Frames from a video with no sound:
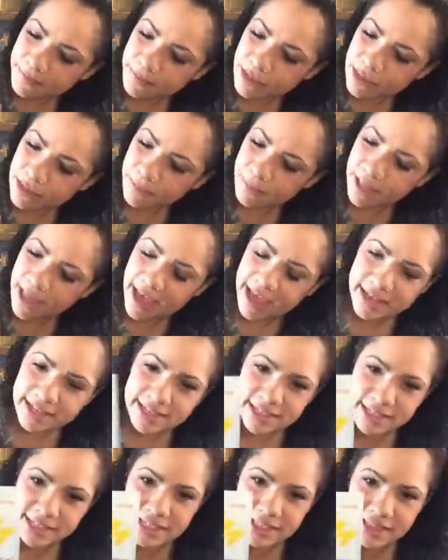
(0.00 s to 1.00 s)

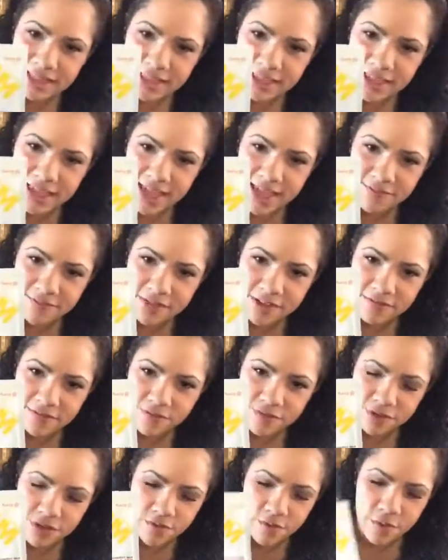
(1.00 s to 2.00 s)
Splash is the
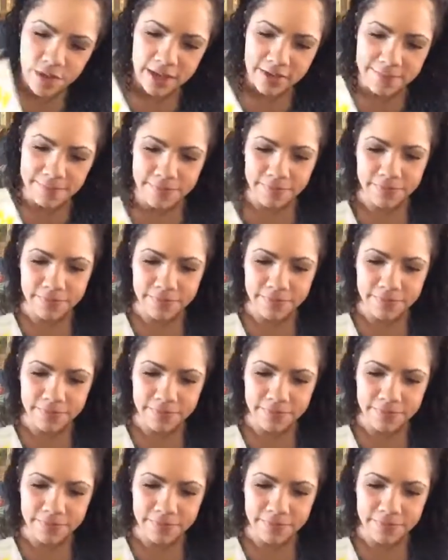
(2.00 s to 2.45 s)
caffeine-free one.